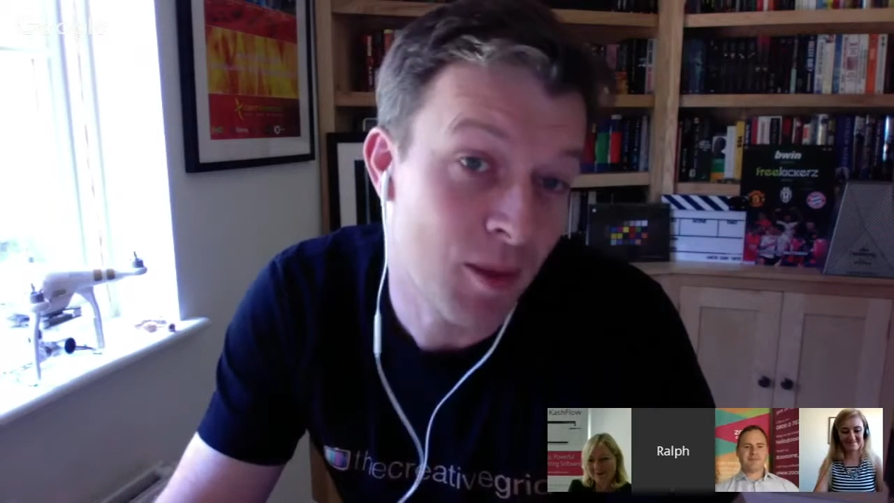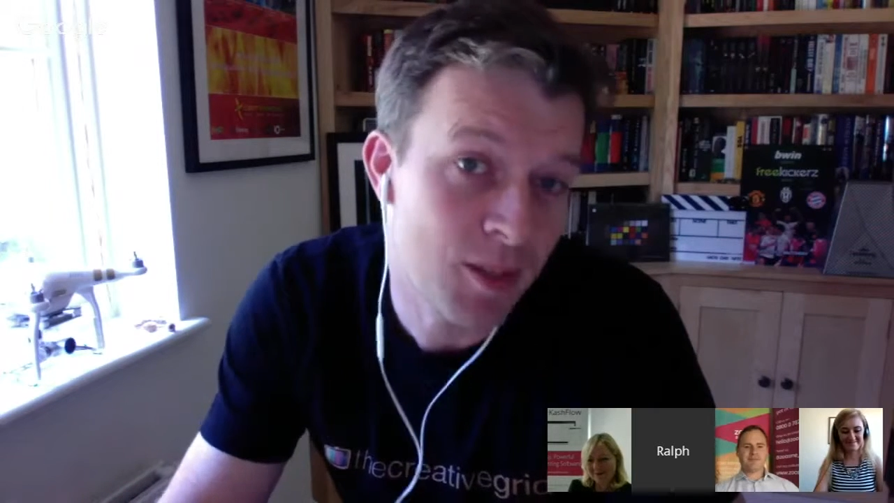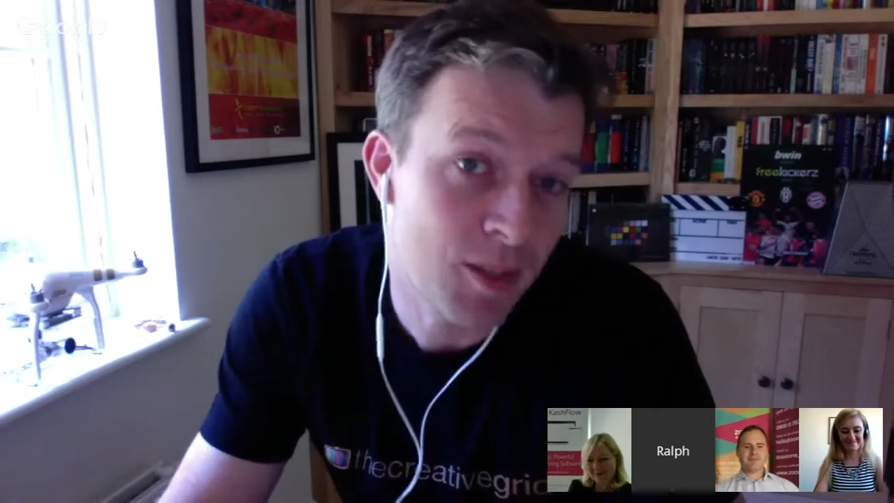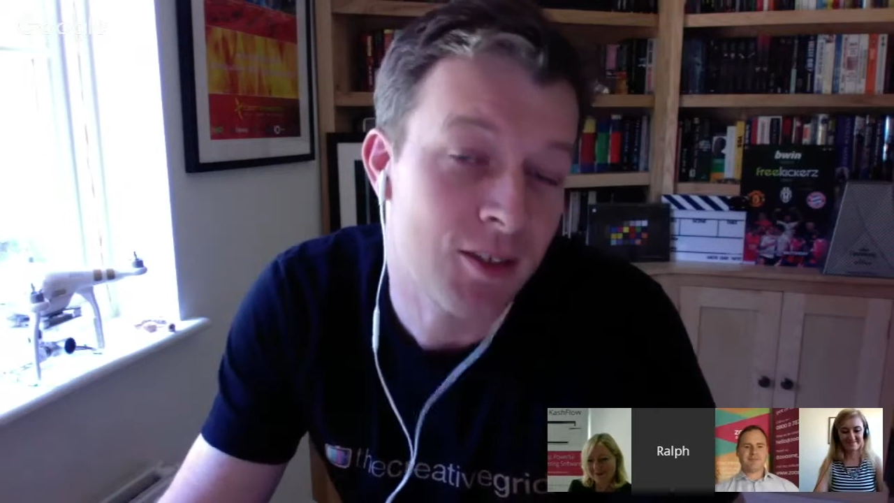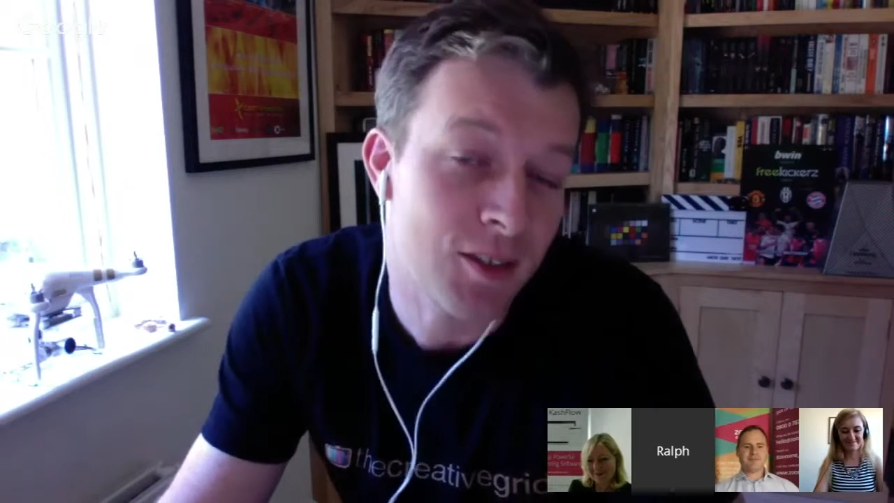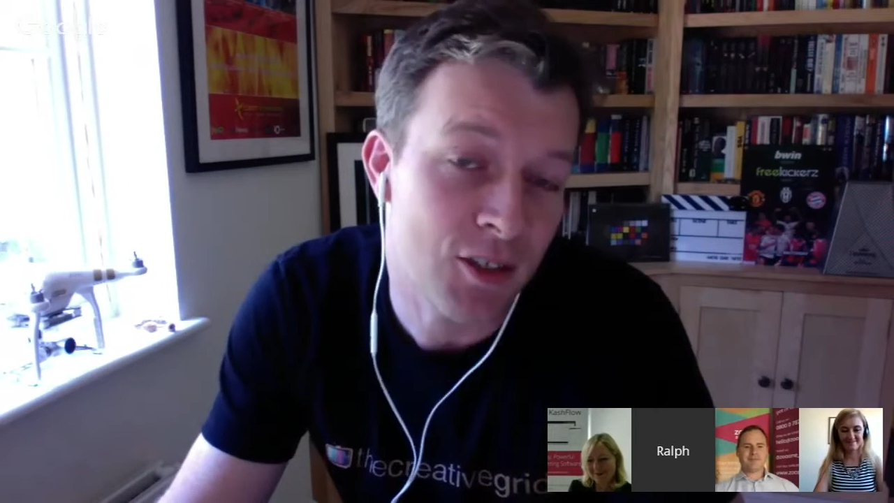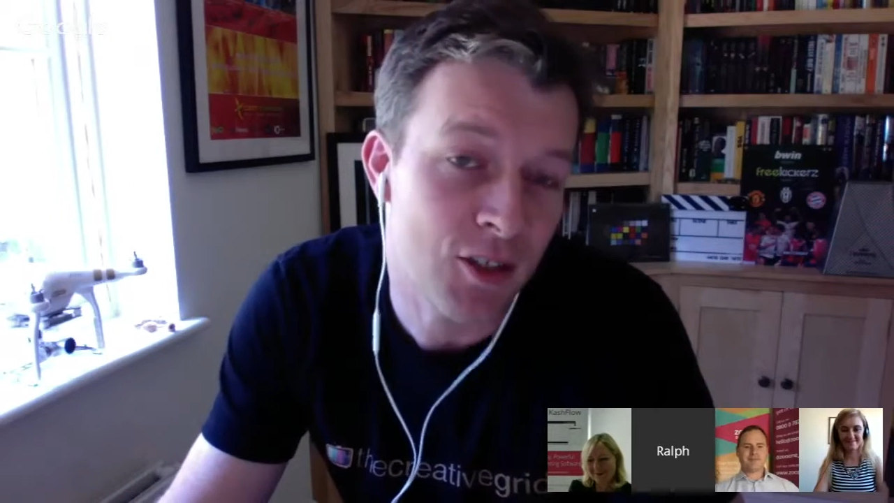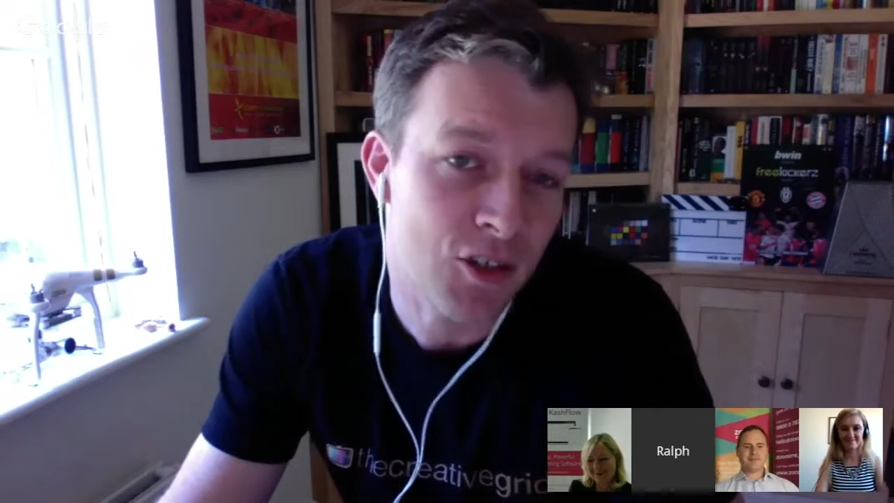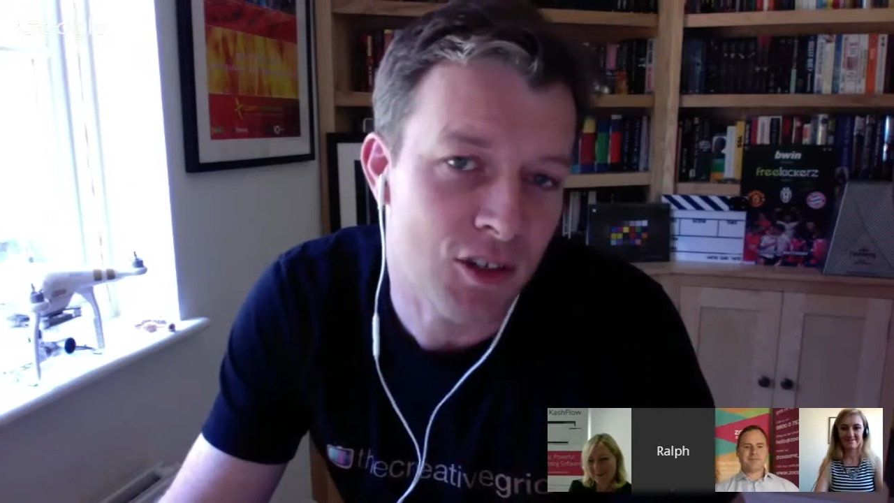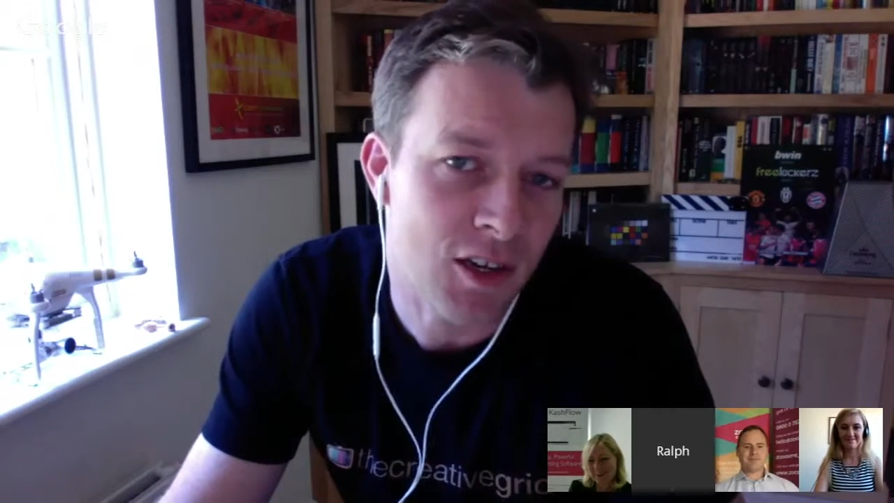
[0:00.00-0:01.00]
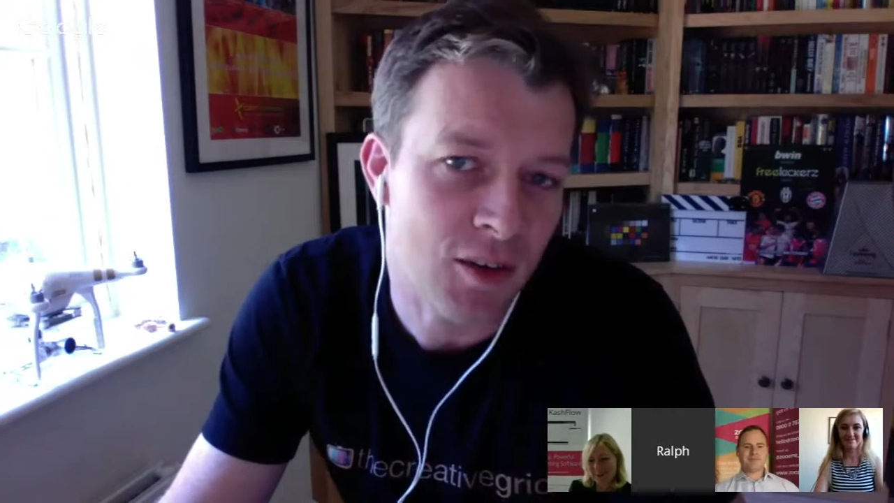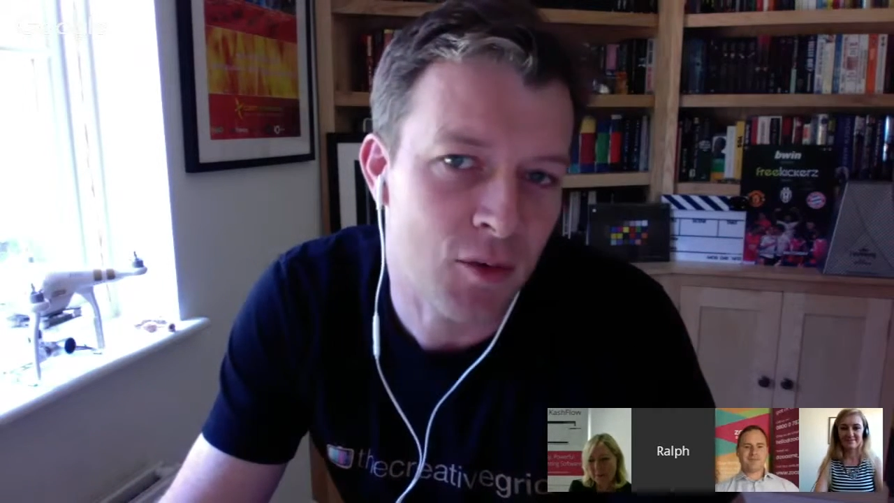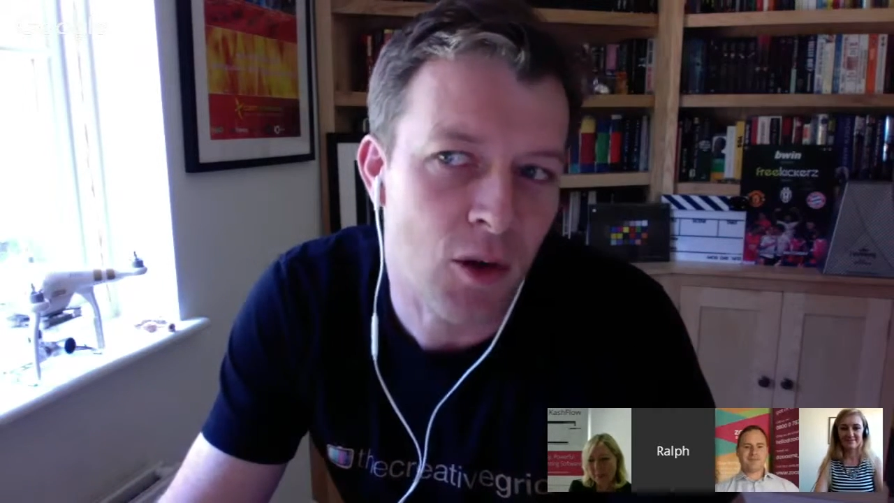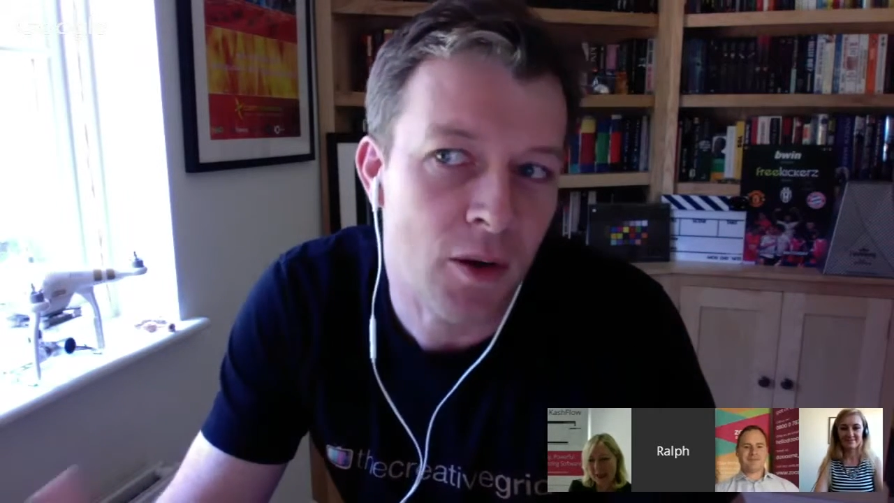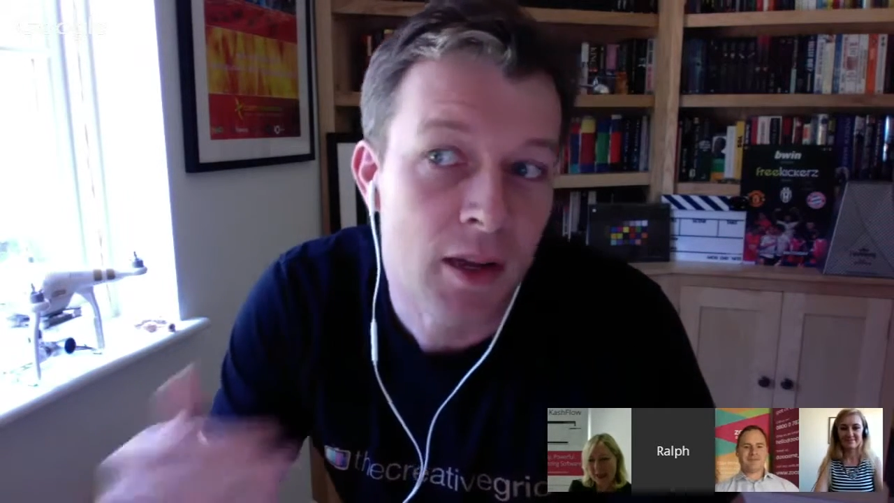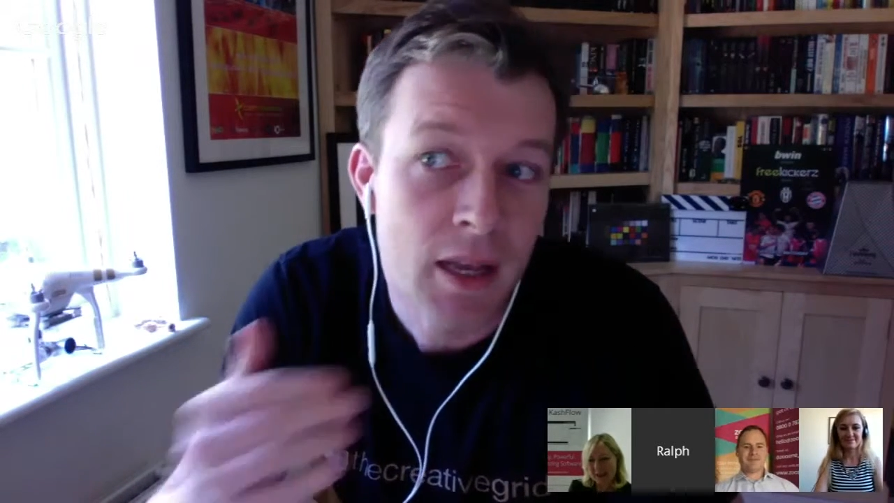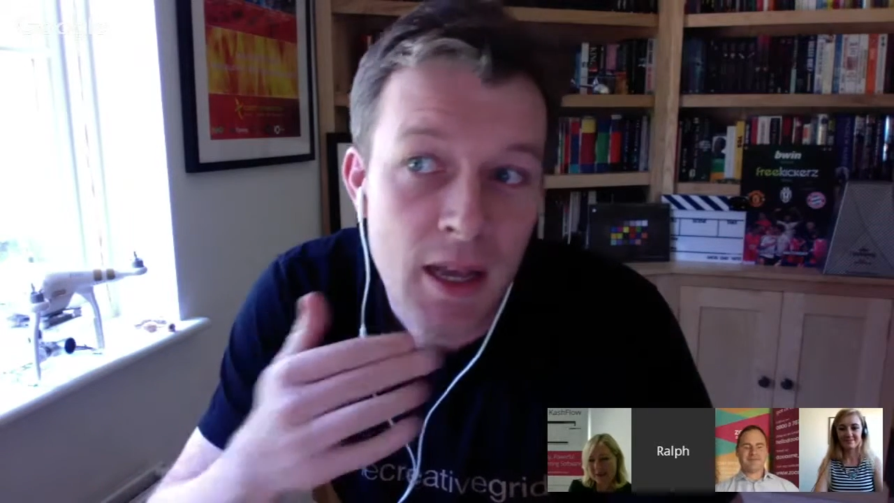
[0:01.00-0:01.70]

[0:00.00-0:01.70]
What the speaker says: business decisions that I've got.